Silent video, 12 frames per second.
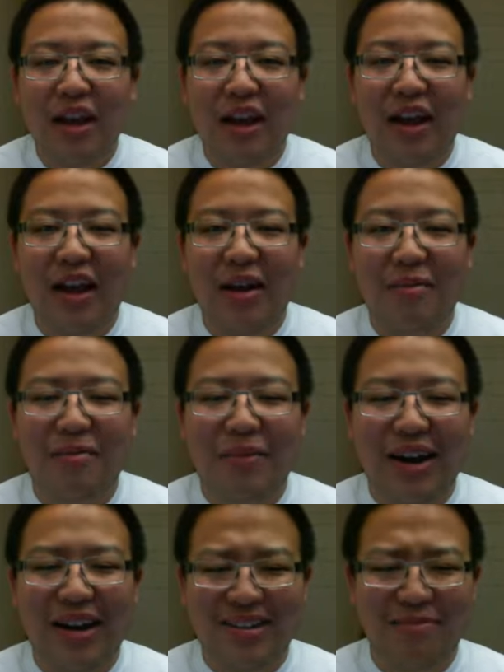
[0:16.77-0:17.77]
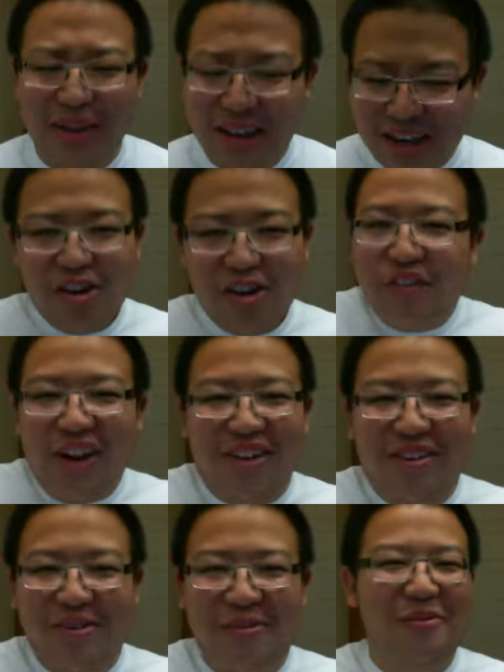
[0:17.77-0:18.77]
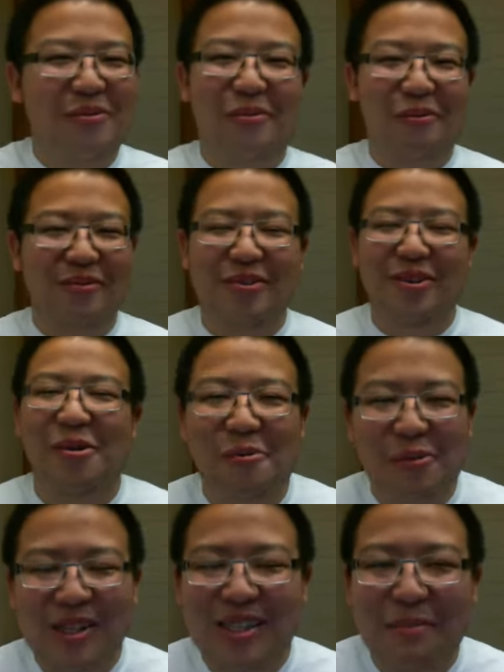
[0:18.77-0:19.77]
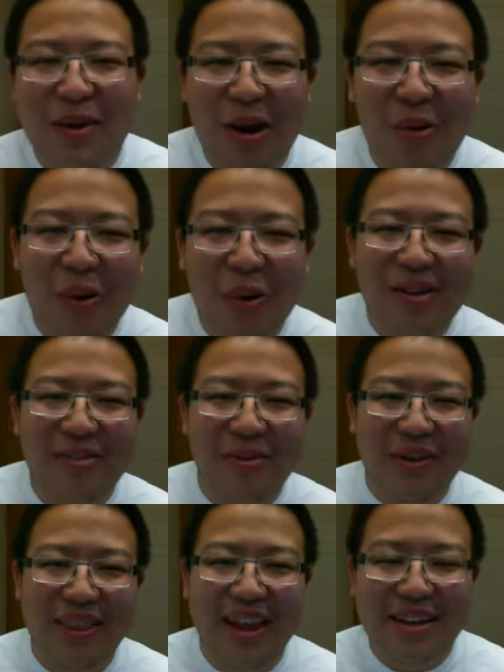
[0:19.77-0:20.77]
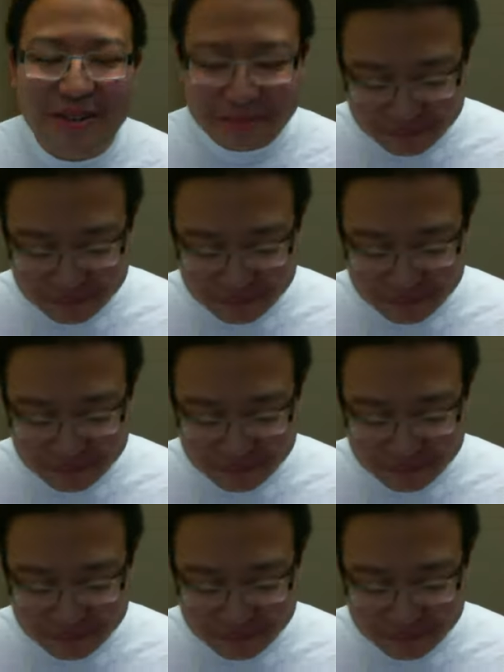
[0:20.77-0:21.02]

by making a new video. What's a better way of doing that?